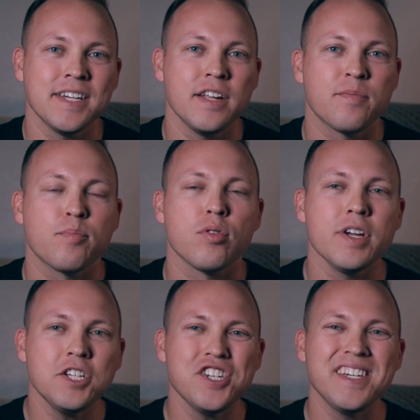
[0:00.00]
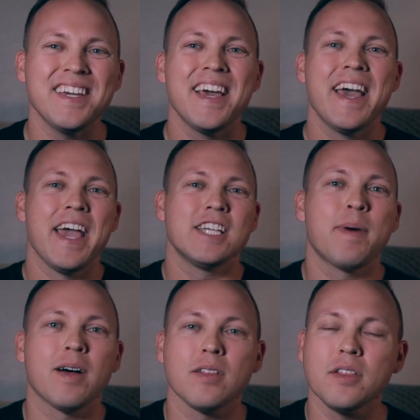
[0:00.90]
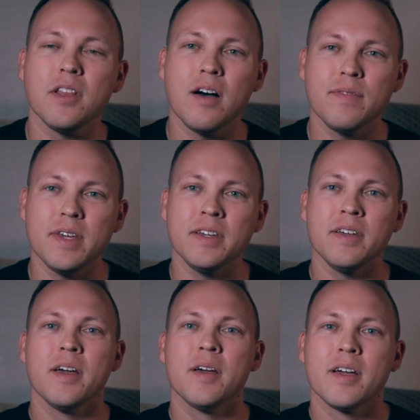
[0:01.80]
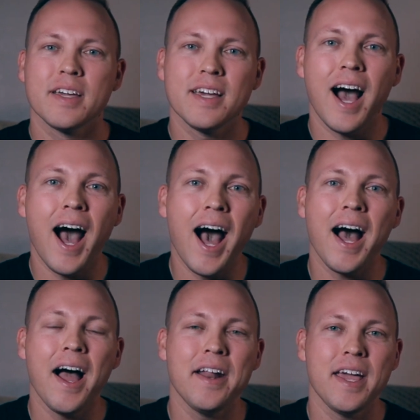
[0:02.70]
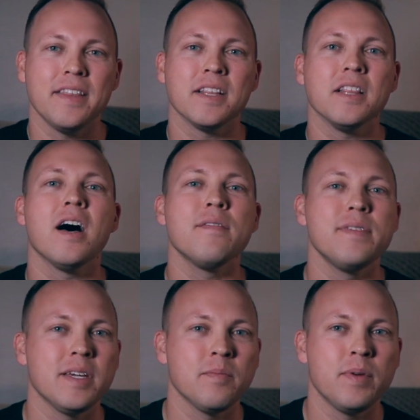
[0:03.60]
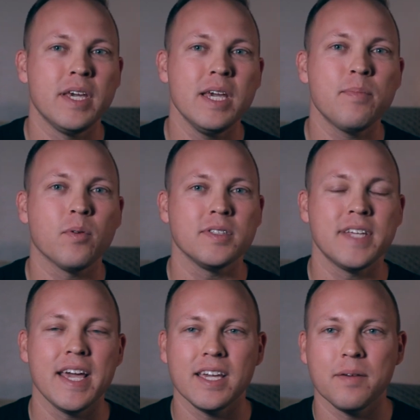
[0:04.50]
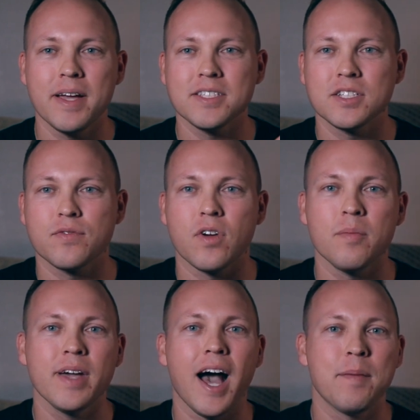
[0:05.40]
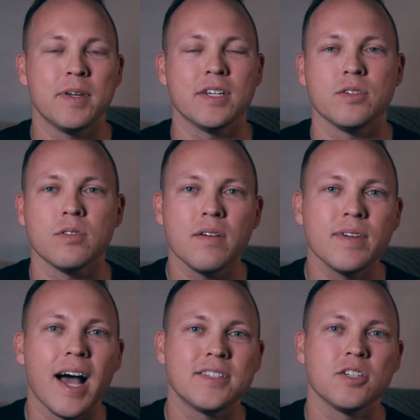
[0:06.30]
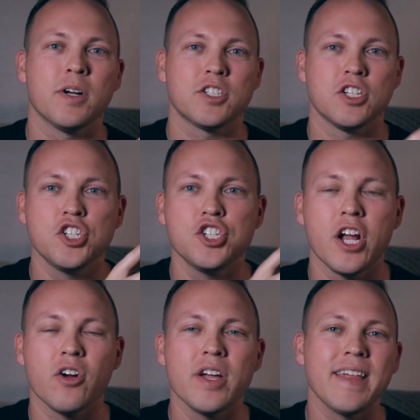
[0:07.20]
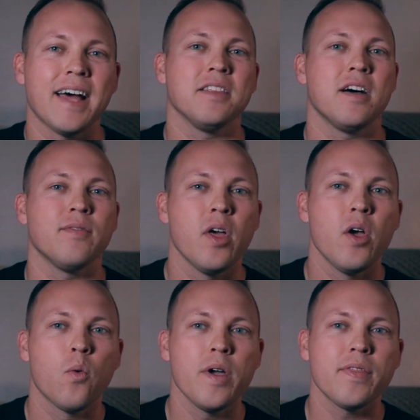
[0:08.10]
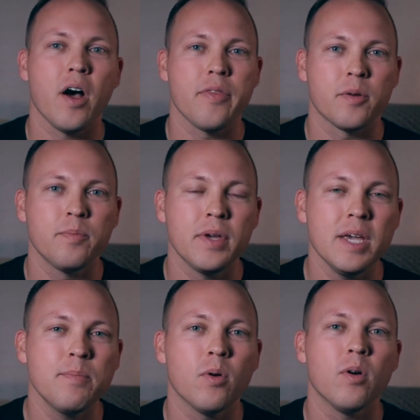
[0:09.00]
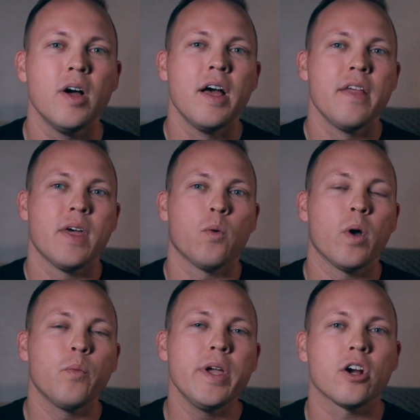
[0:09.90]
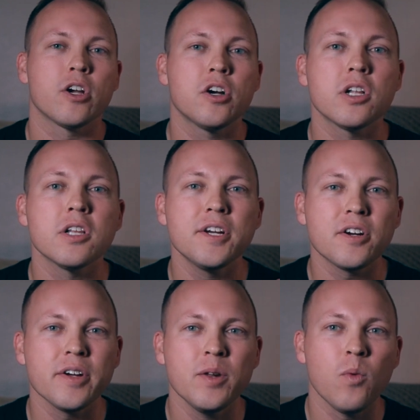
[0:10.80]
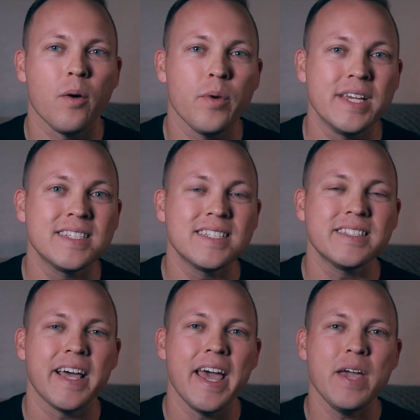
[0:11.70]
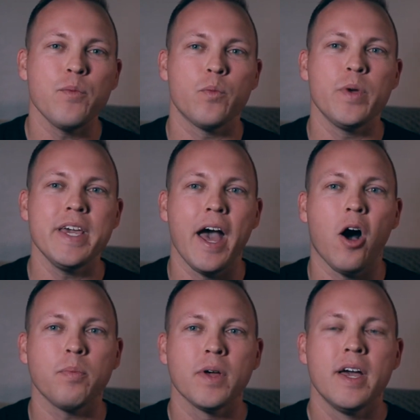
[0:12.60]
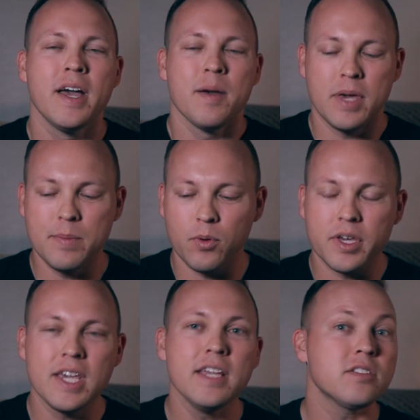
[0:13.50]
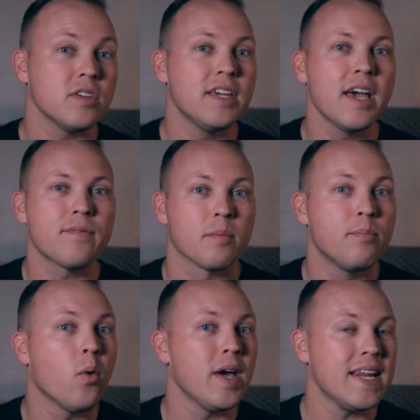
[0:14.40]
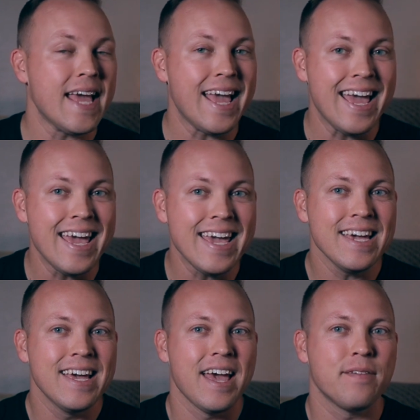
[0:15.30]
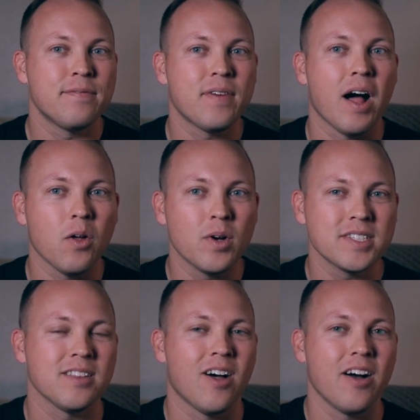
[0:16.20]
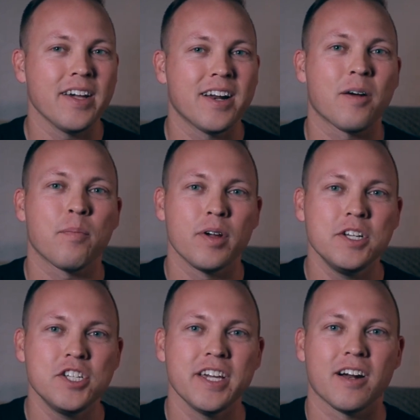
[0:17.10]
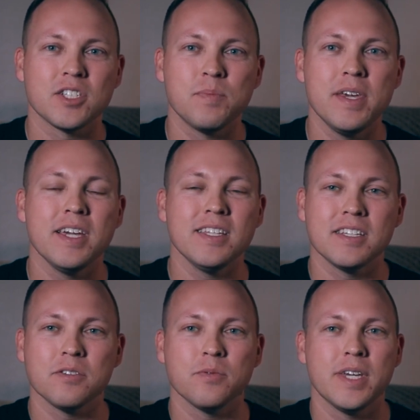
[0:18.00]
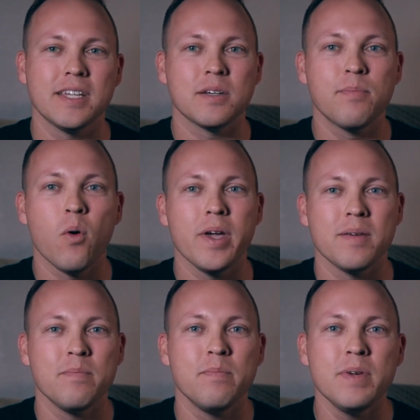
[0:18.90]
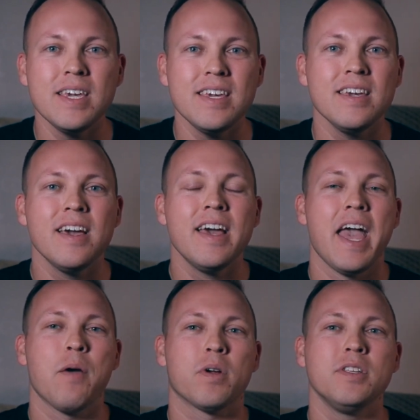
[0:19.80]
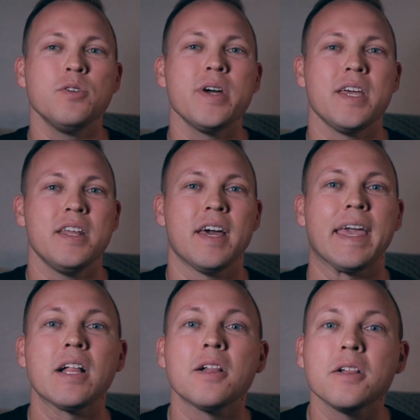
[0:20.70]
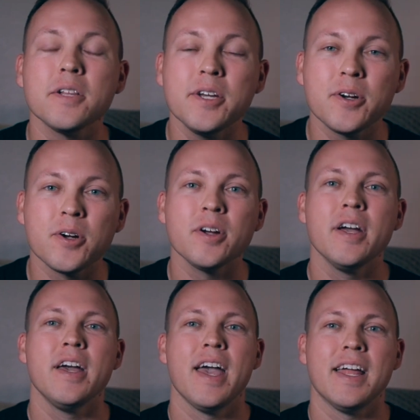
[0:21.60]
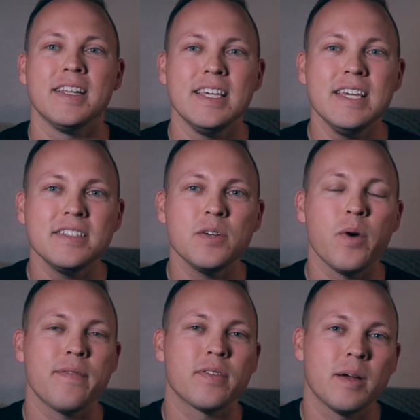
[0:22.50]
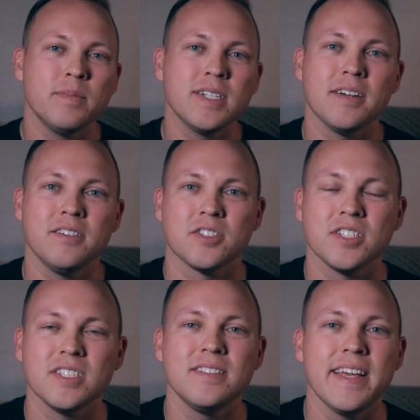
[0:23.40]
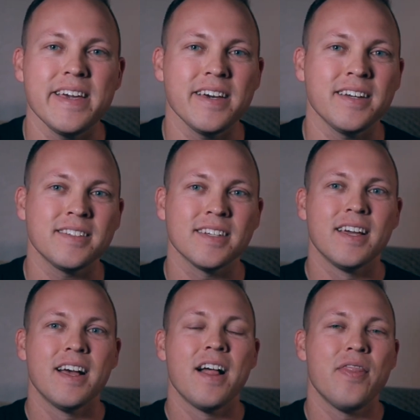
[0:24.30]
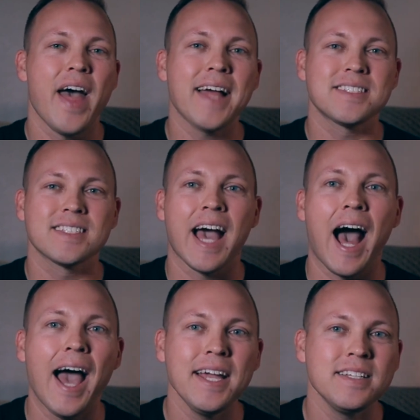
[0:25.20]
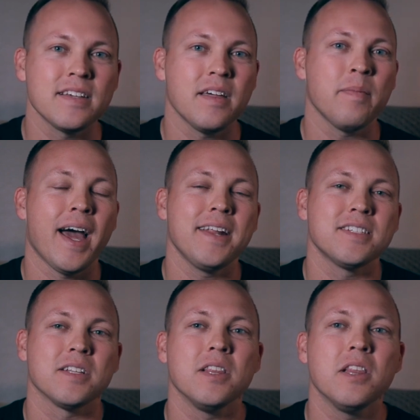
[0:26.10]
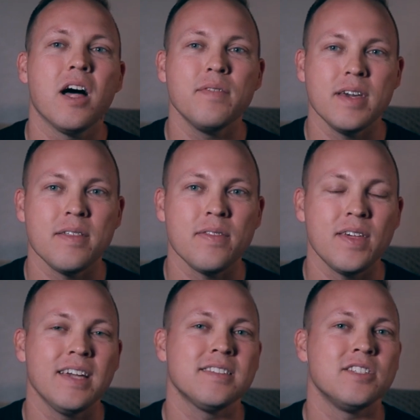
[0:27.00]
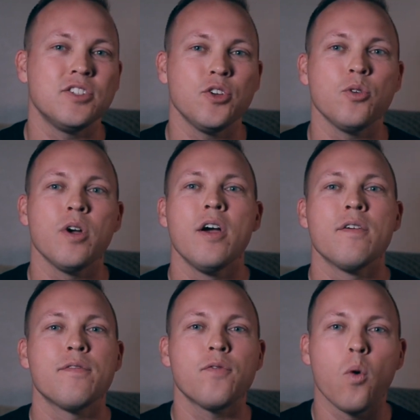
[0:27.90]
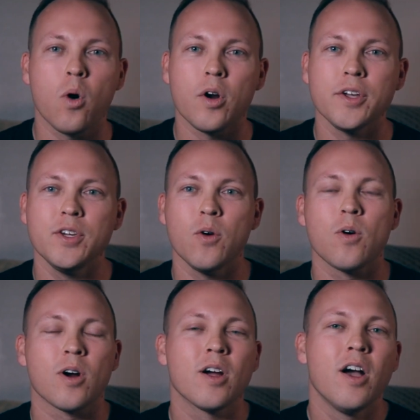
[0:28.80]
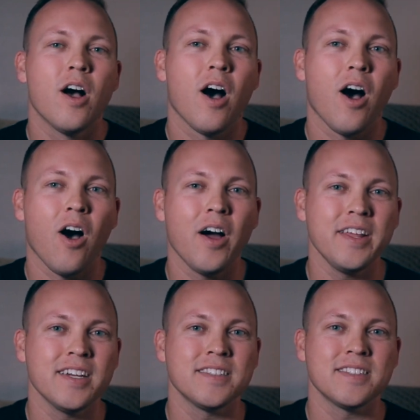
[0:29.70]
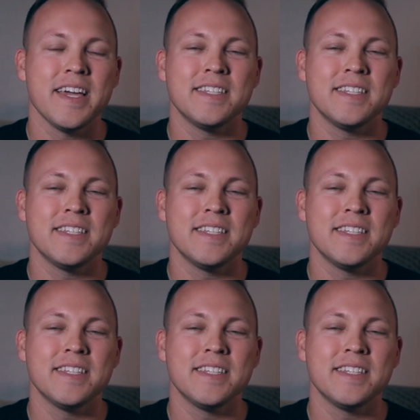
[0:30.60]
And if preaching is about loving God and loving people and taking a message from God because you love God so much and sharing that love with other people, then when we are clear in what we say, when we help people easily get from point A and follow us along in our preaching and our speaking till we get to point B, and we do it in a clear and easy way for them to understand, that's kind to them. That is a loving thing to do for your audience.